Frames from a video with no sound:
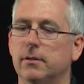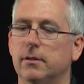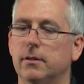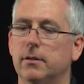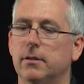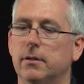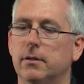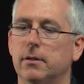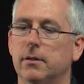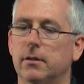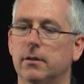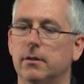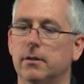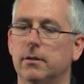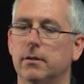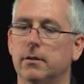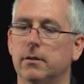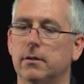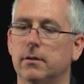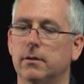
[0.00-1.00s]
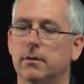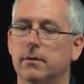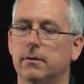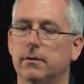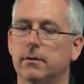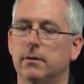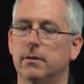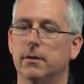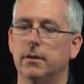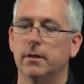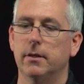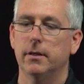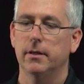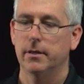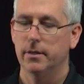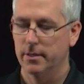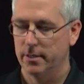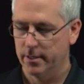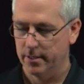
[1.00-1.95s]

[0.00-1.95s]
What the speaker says: (no one is talking)